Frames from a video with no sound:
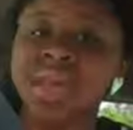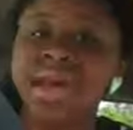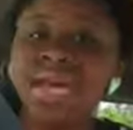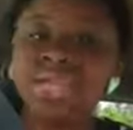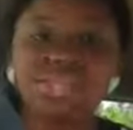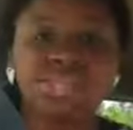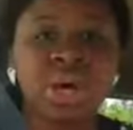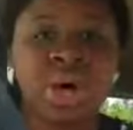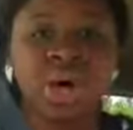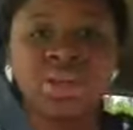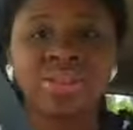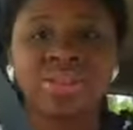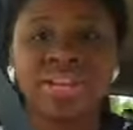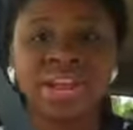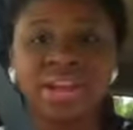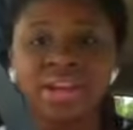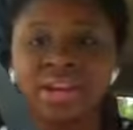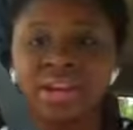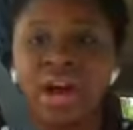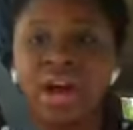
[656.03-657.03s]
that's all that
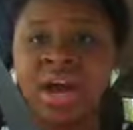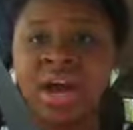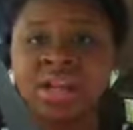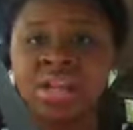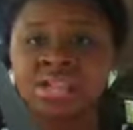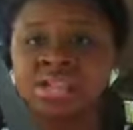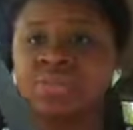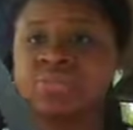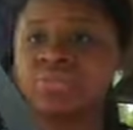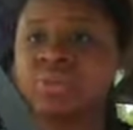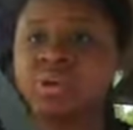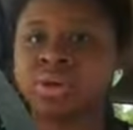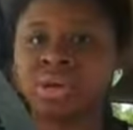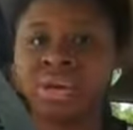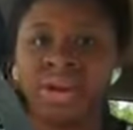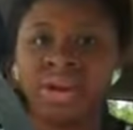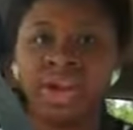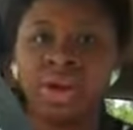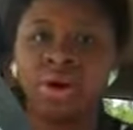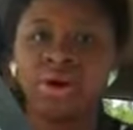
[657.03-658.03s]
I got for
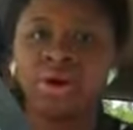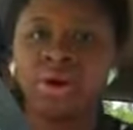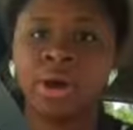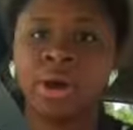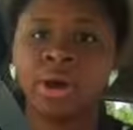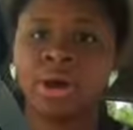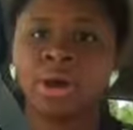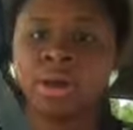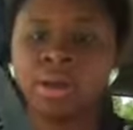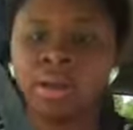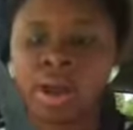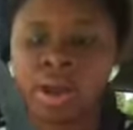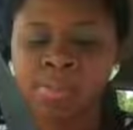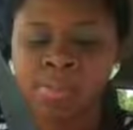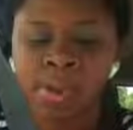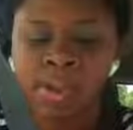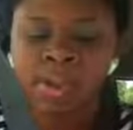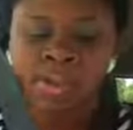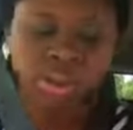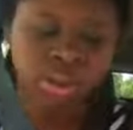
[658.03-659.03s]
now. Uh, I'll
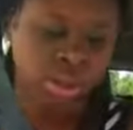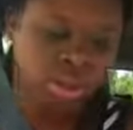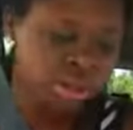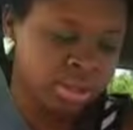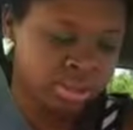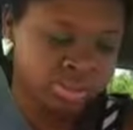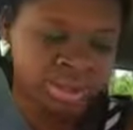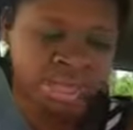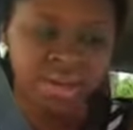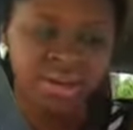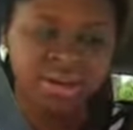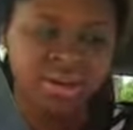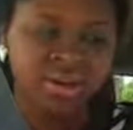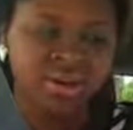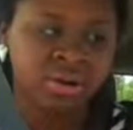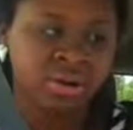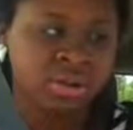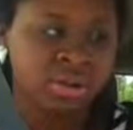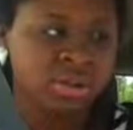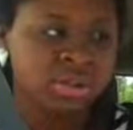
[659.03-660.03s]
probably show you
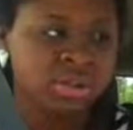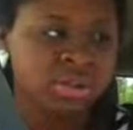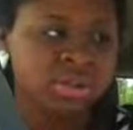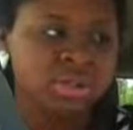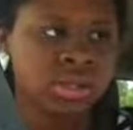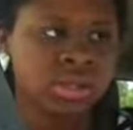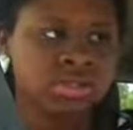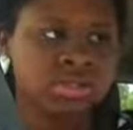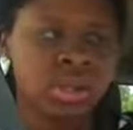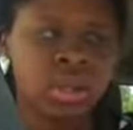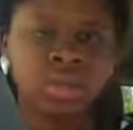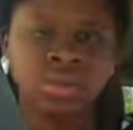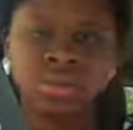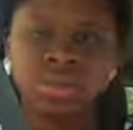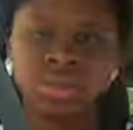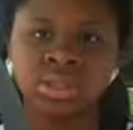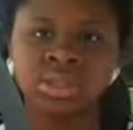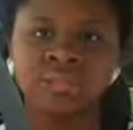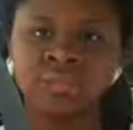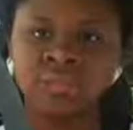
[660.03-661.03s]
later some
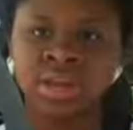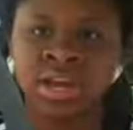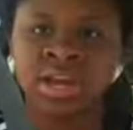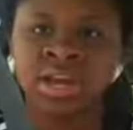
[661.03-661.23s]
other stuff that